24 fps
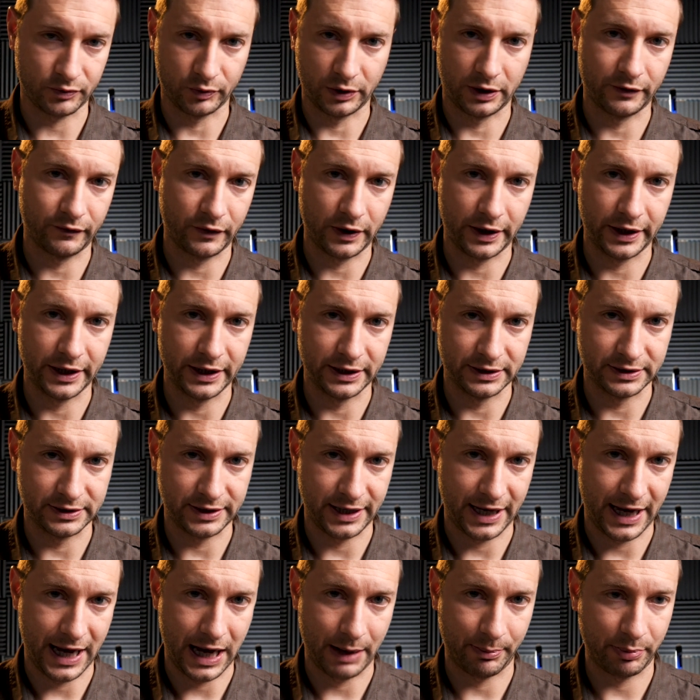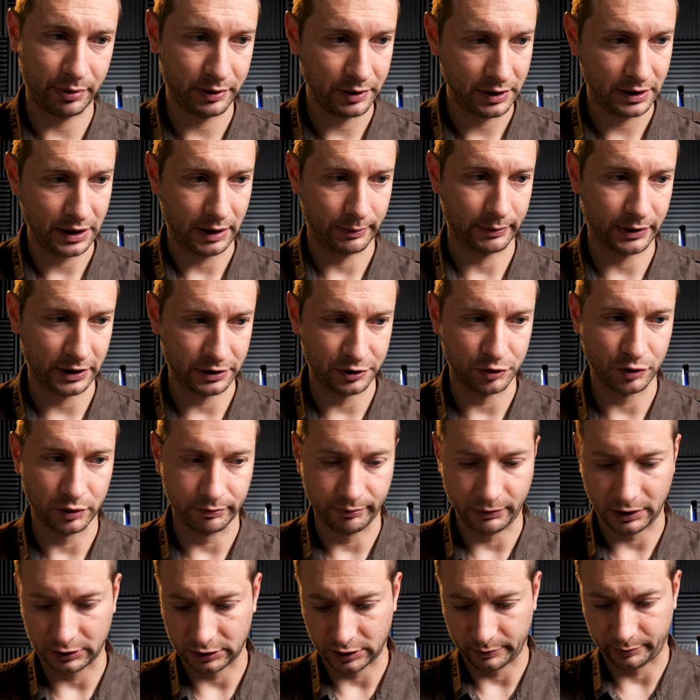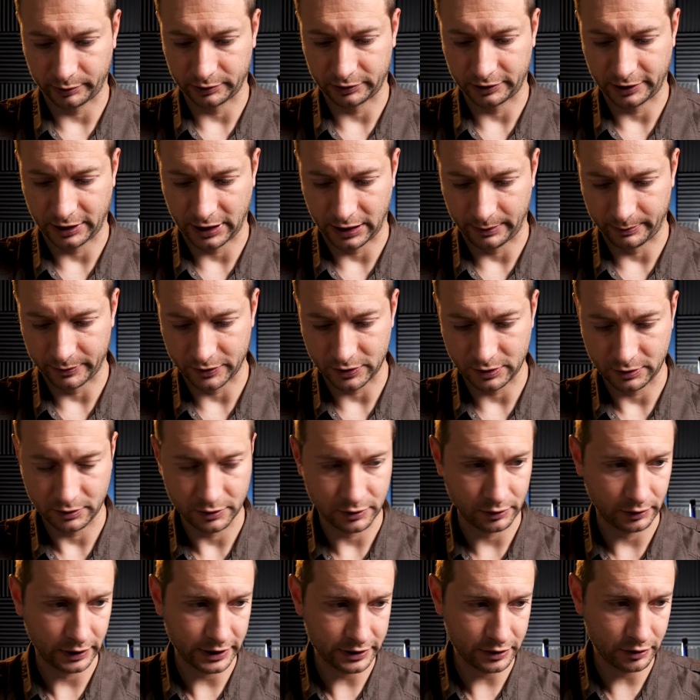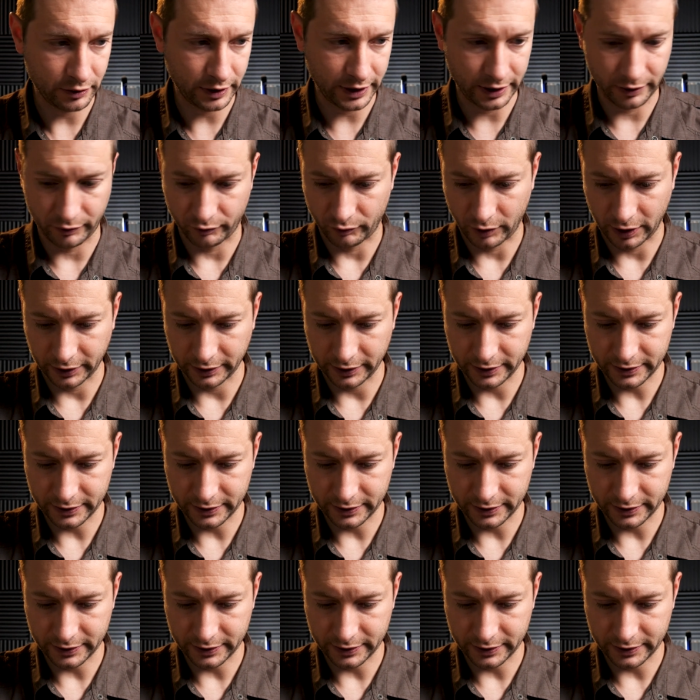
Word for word: Whenever I hit tap, I'm gonna do it multiple times. So let's go ahead and run